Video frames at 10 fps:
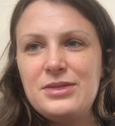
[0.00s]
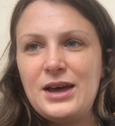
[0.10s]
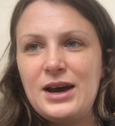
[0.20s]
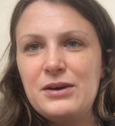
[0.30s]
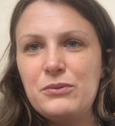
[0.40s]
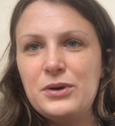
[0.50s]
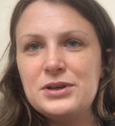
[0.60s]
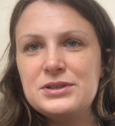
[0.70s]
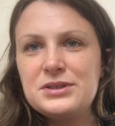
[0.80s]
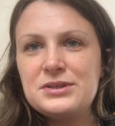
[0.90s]
that
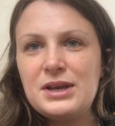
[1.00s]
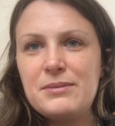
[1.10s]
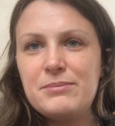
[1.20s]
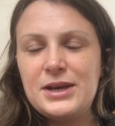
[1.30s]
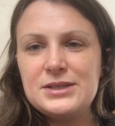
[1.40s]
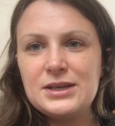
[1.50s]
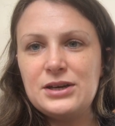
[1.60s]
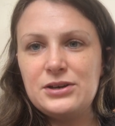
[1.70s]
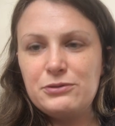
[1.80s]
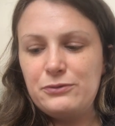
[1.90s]
was basic
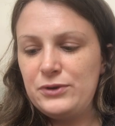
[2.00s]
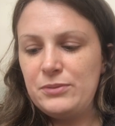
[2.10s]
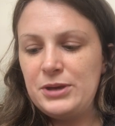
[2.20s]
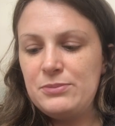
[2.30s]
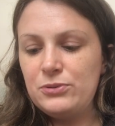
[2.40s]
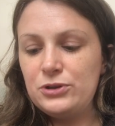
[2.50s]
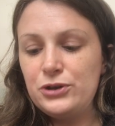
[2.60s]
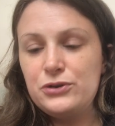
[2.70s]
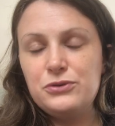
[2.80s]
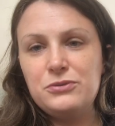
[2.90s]
enough for the people
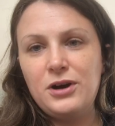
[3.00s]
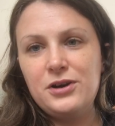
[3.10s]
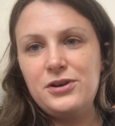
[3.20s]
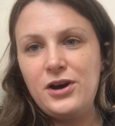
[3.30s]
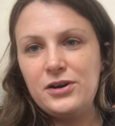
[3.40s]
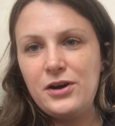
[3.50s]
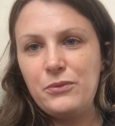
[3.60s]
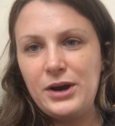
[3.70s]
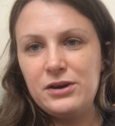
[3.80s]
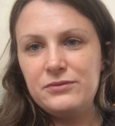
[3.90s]
who are not
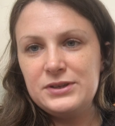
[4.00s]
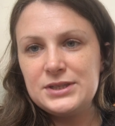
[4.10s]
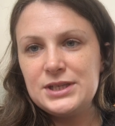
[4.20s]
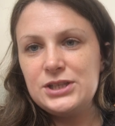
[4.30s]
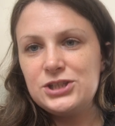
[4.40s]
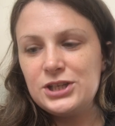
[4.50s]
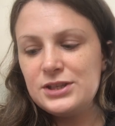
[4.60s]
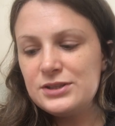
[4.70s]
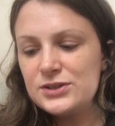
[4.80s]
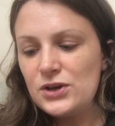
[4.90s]
aware of his
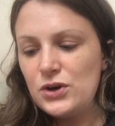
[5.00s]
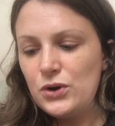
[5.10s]
teachings